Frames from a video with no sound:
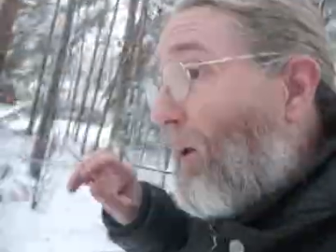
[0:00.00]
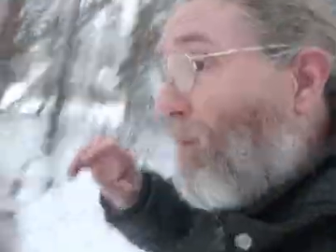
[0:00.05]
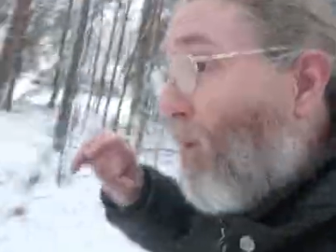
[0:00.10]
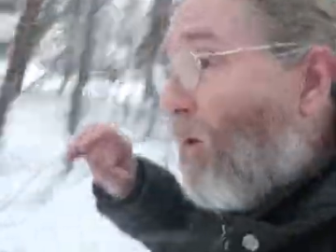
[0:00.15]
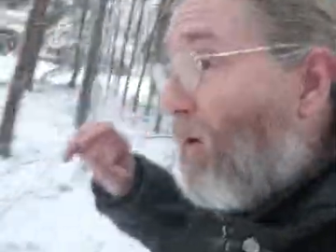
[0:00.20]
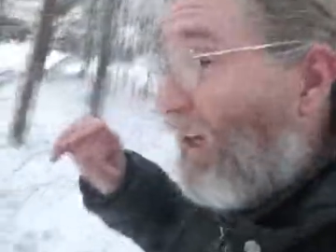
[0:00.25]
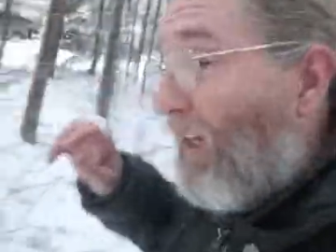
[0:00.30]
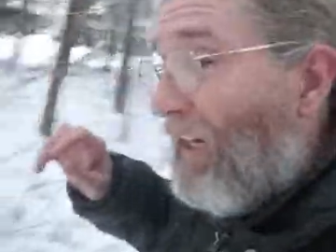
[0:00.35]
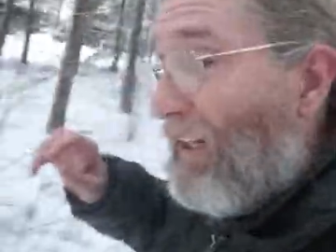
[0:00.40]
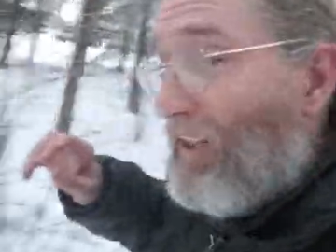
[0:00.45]
be
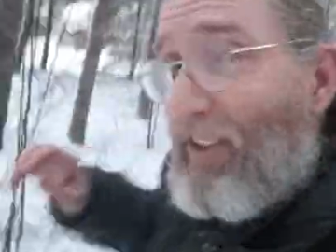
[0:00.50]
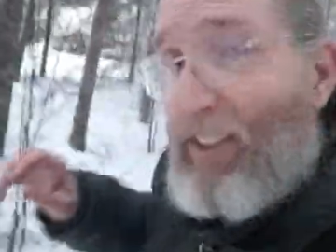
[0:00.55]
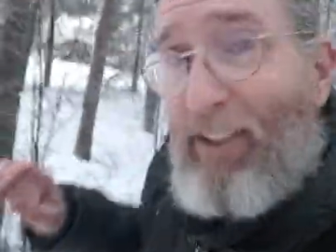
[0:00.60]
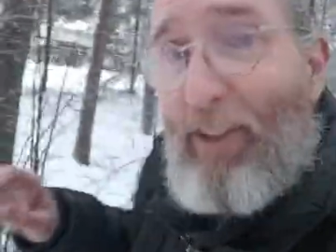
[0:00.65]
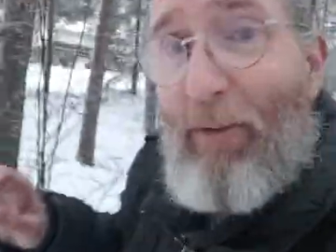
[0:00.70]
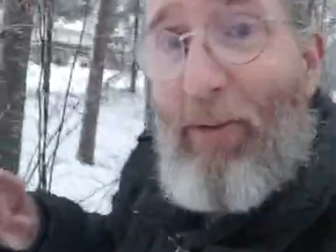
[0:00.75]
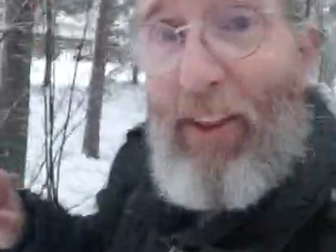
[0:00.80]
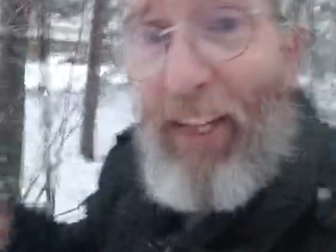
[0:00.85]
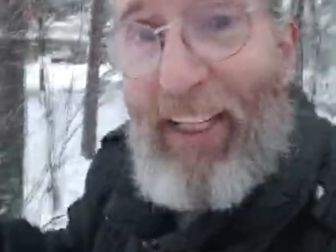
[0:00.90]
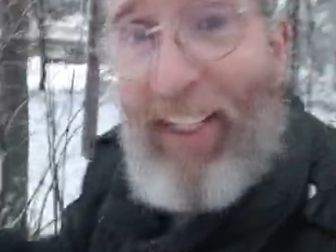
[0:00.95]
walking into
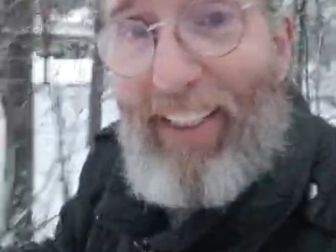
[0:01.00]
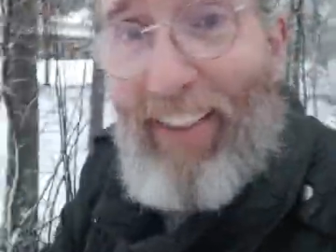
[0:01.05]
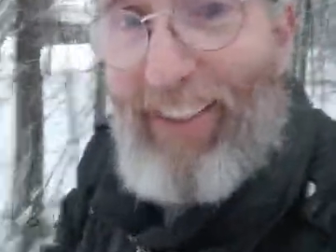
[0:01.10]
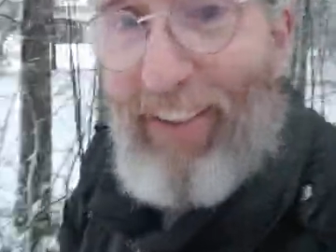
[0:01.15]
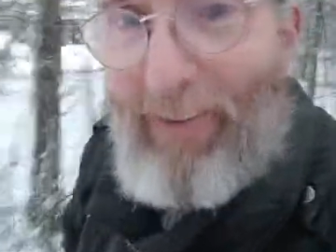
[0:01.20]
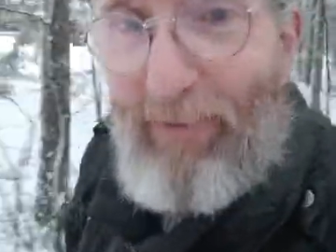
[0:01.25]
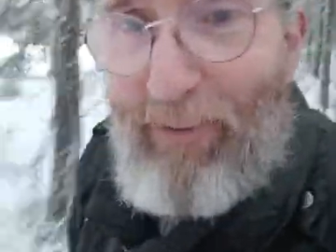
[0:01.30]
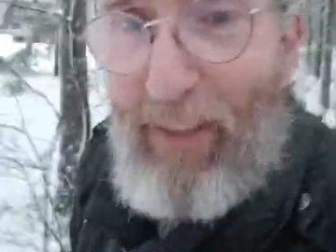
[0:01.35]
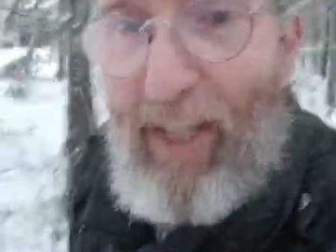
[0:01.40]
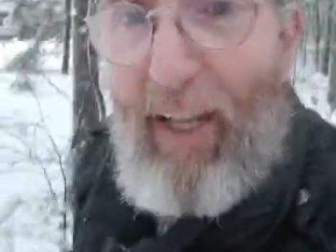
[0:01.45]
some
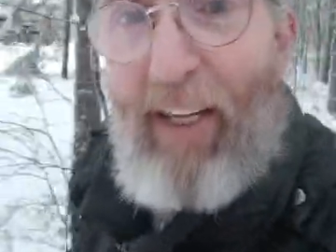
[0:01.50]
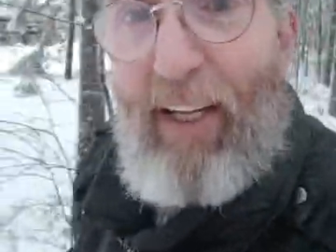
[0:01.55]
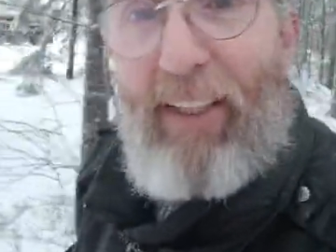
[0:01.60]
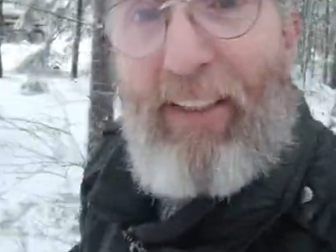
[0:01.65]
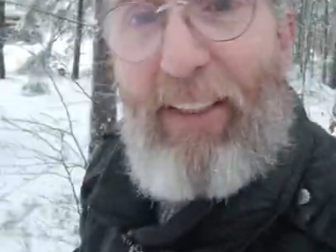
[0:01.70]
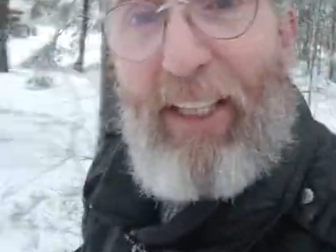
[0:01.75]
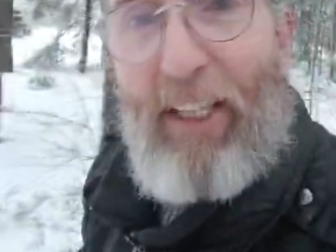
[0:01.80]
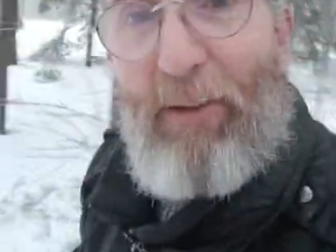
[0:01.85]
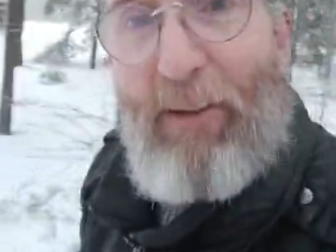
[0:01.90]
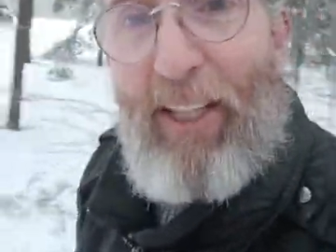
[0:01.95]
thickets.
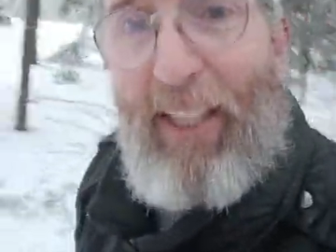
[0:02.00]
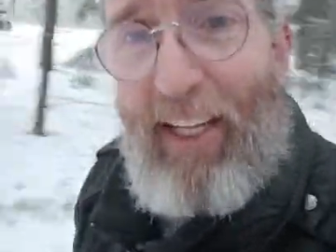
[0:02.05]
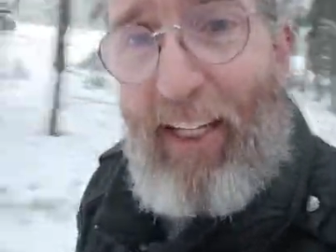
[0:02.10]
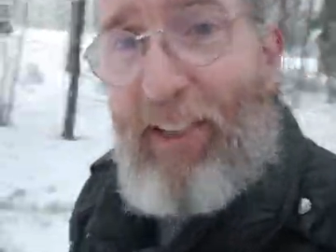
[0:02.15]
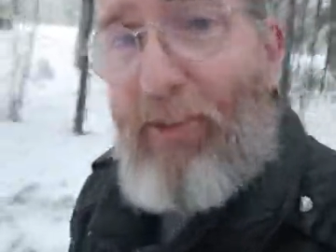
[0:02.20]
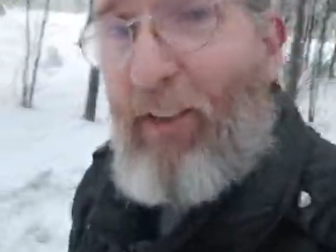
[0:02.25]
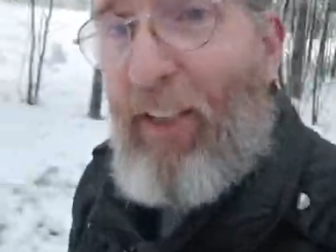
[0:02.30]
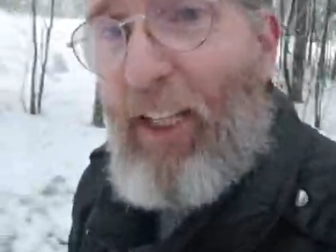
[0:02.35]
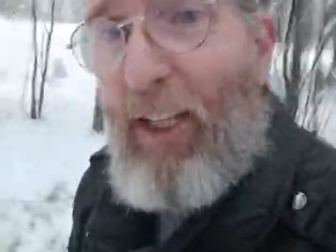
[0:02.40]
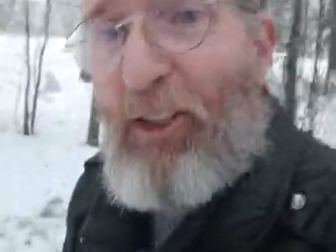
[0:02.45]
See you in the
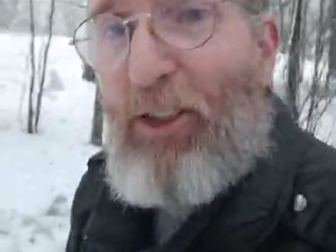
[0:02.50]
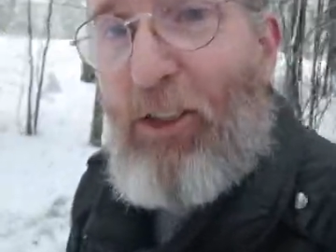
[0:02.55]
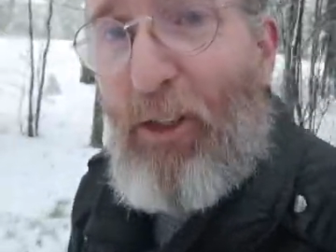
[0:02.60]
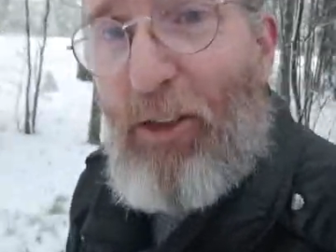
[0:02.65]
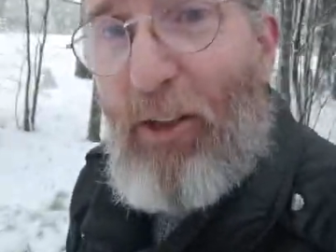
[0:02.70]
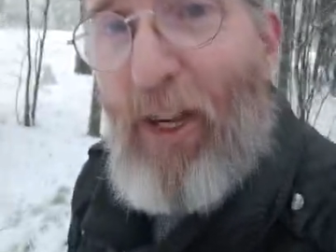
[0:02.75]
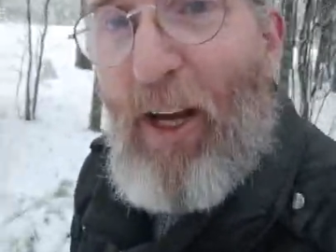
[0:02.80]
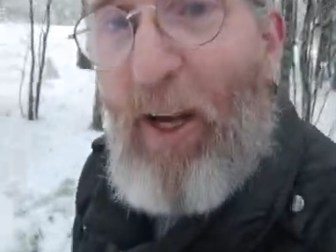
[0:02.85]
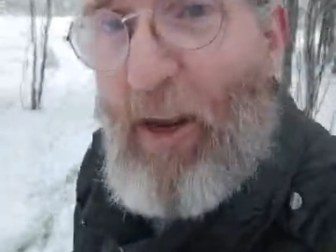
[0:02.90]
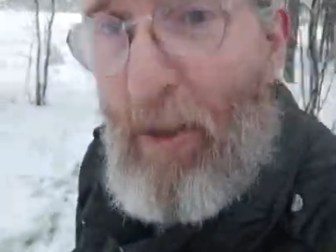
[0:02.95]
next video
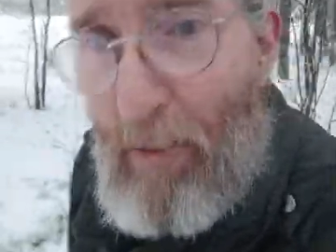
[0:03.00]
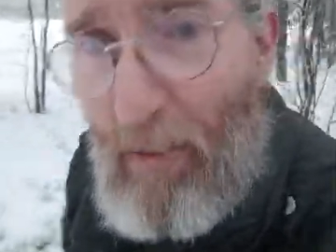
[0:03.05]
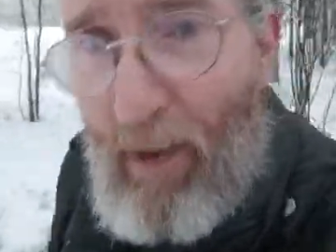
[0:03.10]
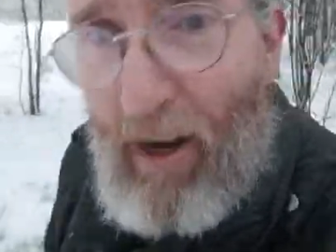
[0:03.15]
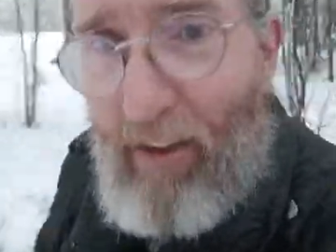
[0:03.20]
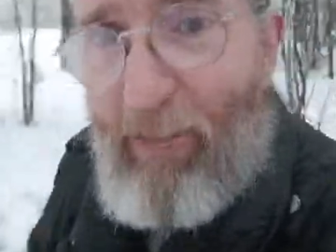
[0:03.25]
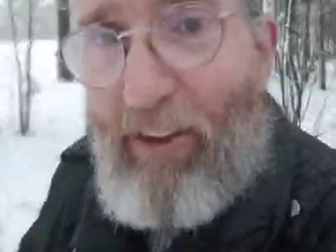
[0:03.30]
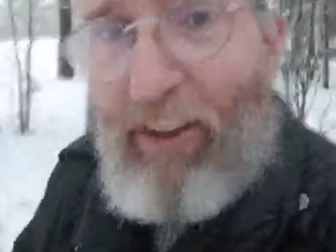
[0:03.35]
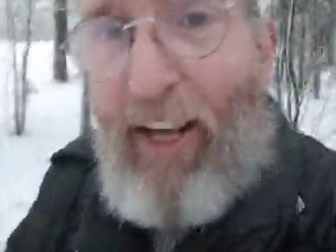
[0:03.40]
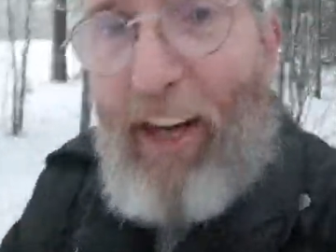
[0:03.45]
soon.
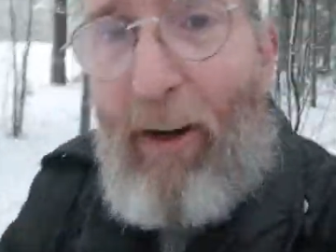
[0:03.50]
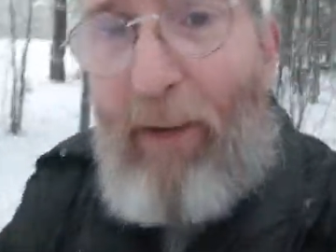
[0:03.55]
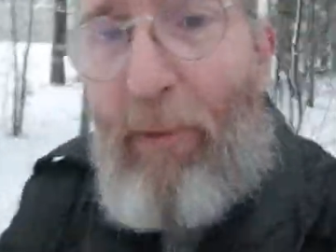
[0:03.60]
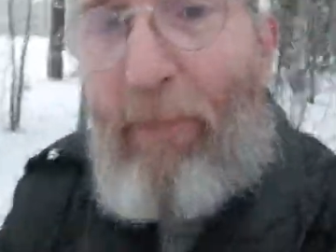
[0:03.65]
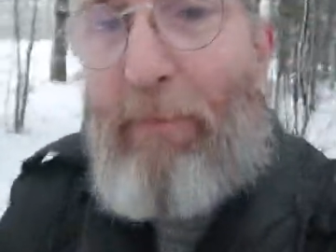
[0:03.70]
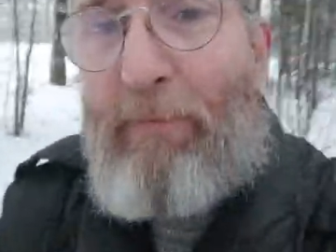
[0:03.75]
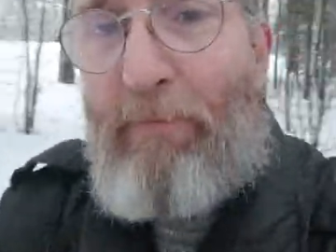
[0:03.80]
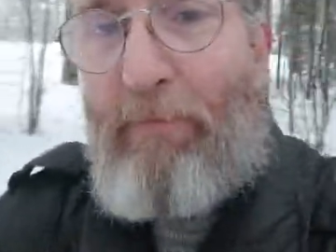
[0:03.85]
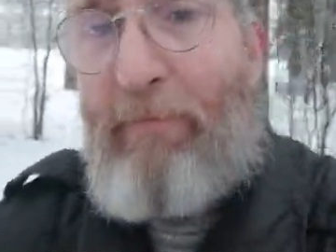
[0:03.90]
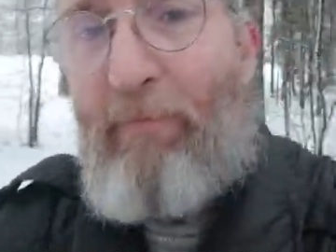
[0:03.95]
Bye for
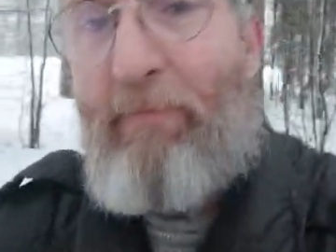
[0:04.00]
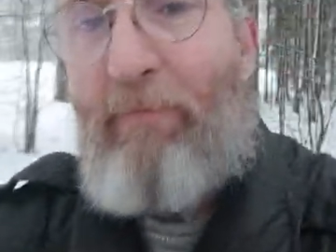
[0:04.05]
now.